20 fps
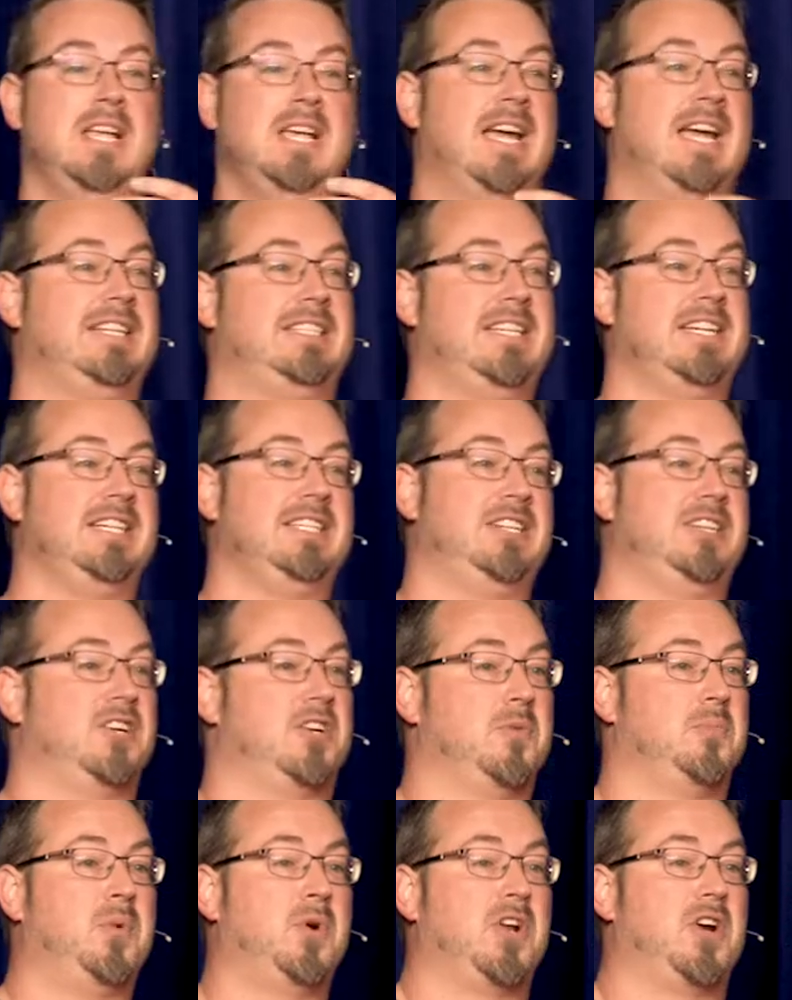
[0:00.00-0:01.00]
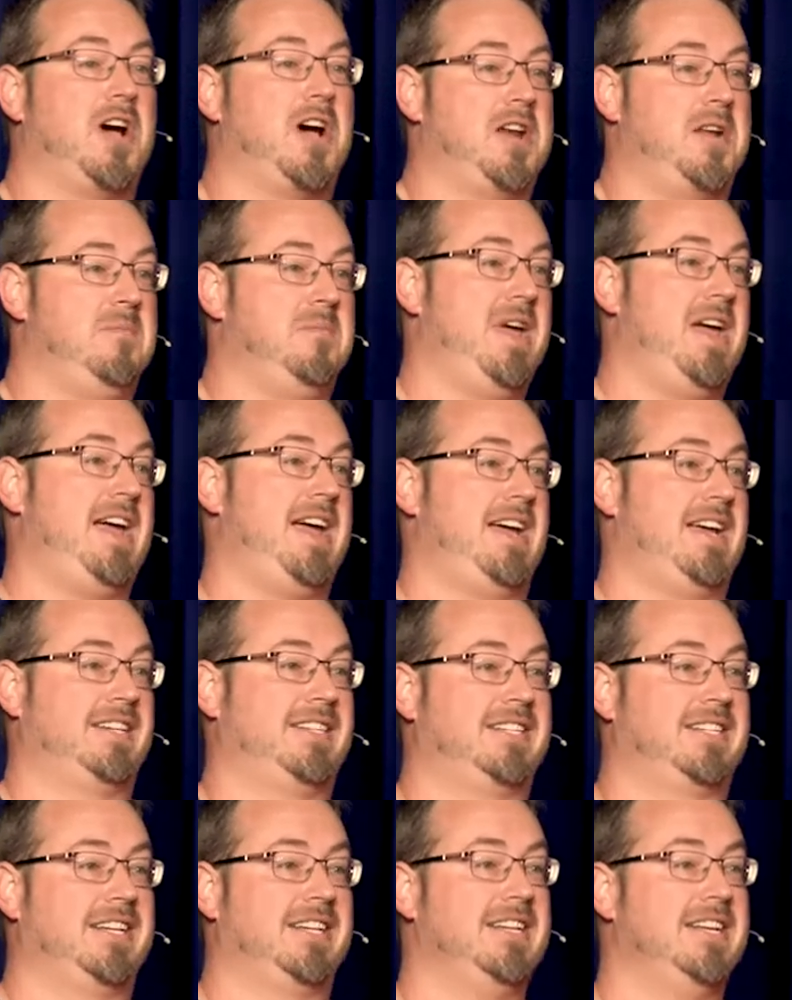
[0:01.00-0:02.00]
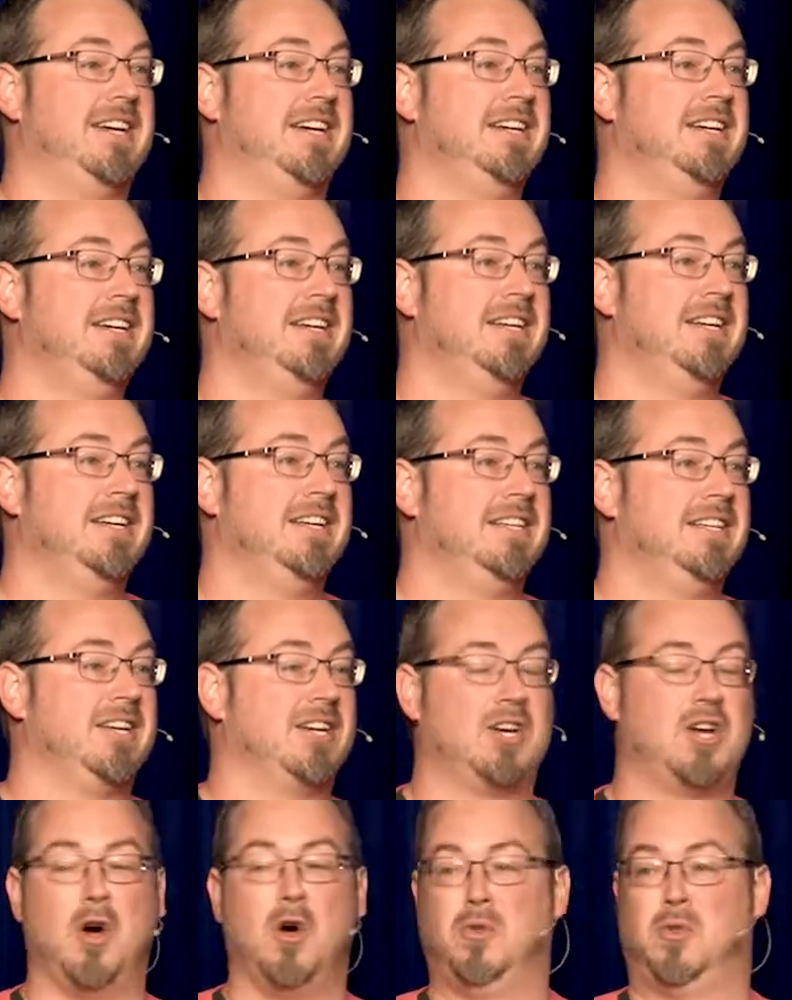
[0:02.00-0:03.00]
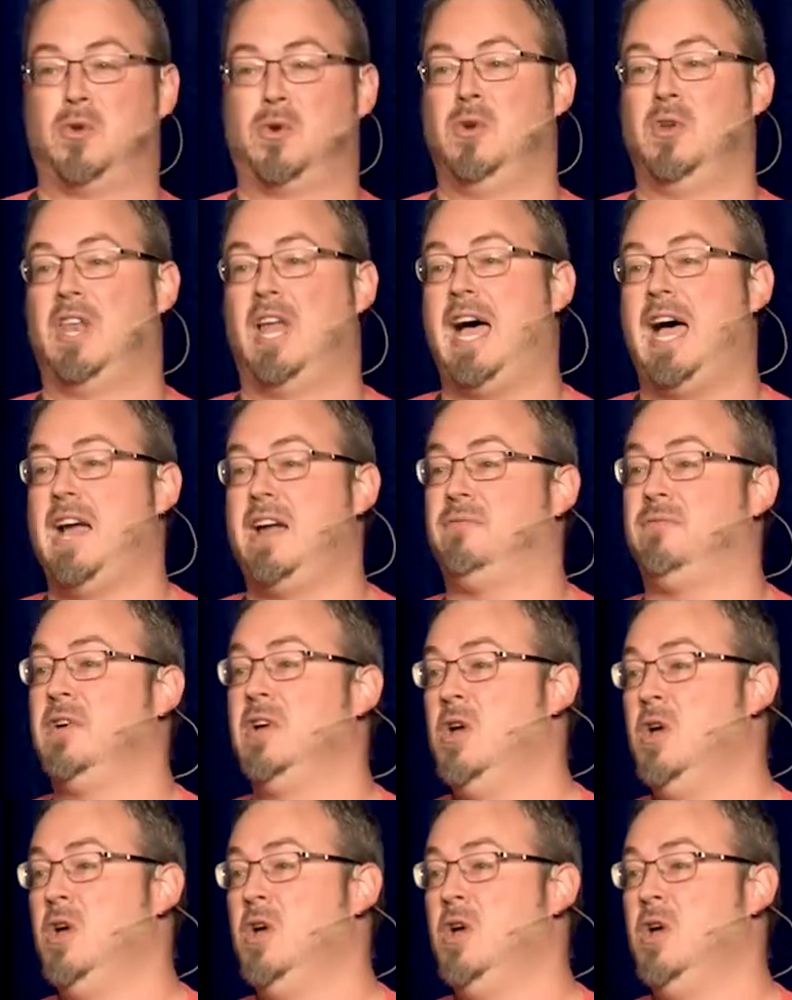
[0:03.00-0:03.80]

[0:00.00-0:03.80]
It's easier to put on a mask and to go through life